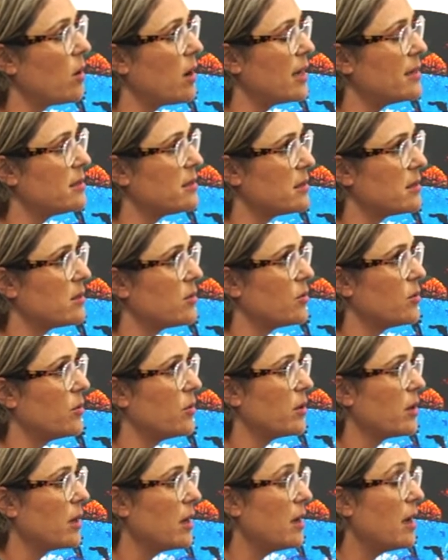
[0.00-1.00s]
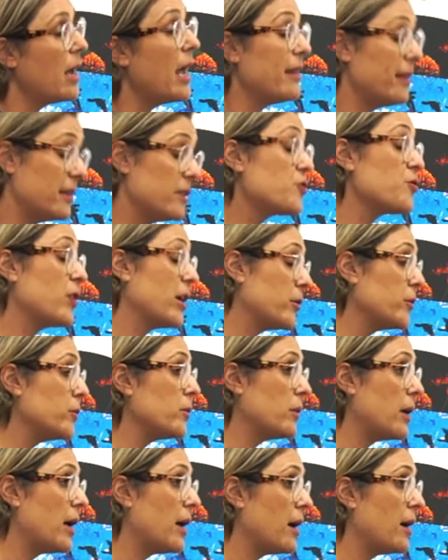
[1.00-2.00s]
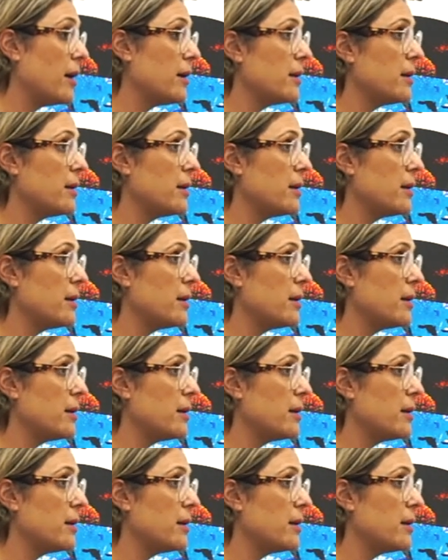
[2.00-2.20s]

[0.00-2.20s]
So I just thought, and the struggle